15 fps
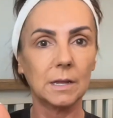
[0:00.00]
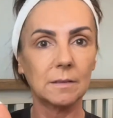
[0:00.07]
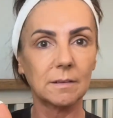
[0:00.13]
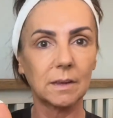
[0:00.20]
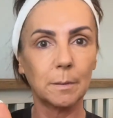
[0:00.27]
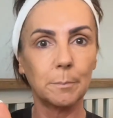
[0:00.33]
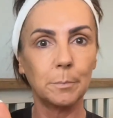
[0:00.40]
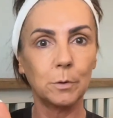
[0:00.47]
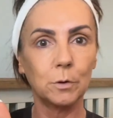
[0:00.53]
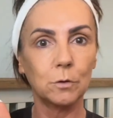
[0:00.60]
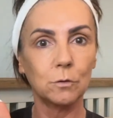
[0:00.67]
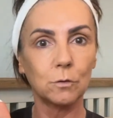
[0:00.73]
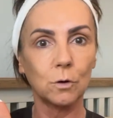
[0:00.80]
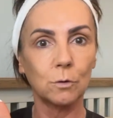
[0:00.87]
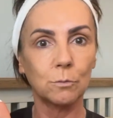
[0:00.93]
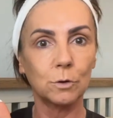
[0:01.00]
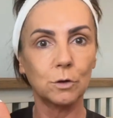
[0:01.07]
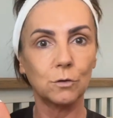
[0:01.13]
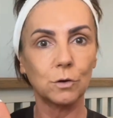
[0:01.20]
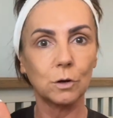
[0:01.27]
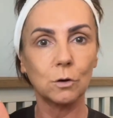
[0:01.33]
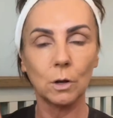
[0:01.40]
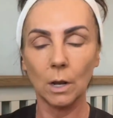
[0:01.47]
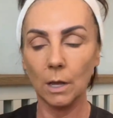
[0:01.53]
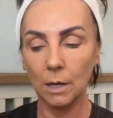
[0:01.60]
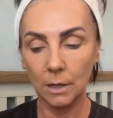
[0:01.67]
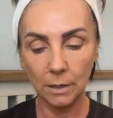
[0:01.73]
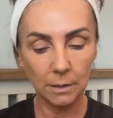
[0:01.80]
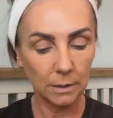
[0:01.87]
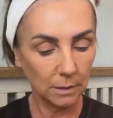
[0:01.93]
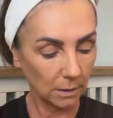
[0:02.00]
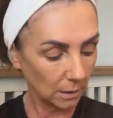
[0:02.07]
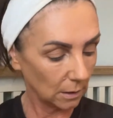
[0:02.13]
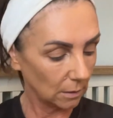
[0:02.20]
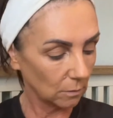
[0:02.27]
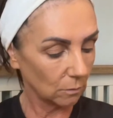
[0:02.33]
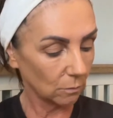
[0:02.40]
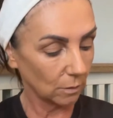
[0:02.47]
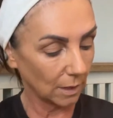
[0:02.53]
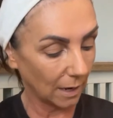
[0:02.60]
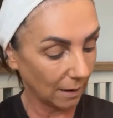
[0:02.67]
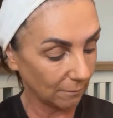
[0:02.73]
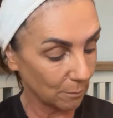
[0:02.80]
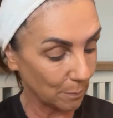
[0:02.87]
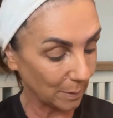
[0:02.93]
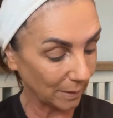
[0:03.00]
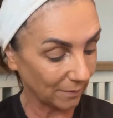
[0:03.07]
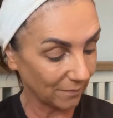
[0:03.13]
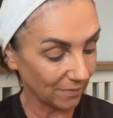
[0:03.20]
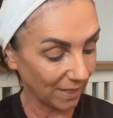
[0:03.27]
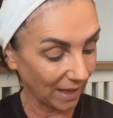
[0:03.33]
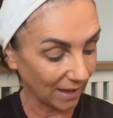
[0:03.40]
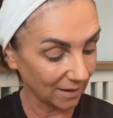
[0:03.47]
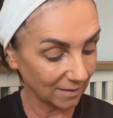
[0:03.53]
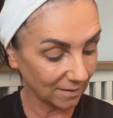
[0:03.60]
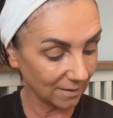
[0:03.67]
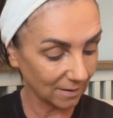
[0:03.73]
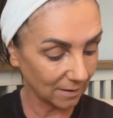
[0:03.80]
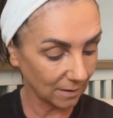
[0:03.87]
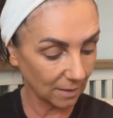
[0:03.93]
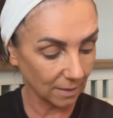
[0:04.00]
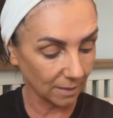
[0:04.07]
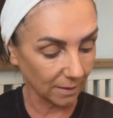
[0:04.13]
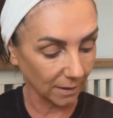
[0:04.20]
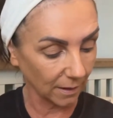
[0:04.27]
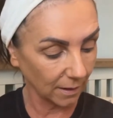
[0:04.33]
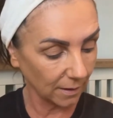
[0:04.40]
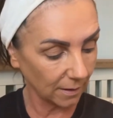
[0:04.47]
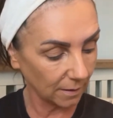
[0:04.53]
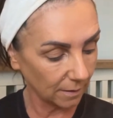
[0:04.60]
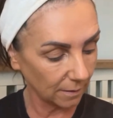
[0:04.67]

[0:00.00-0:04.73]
It's like a burnt orangey colour, so we're going to have a bit of that, I think.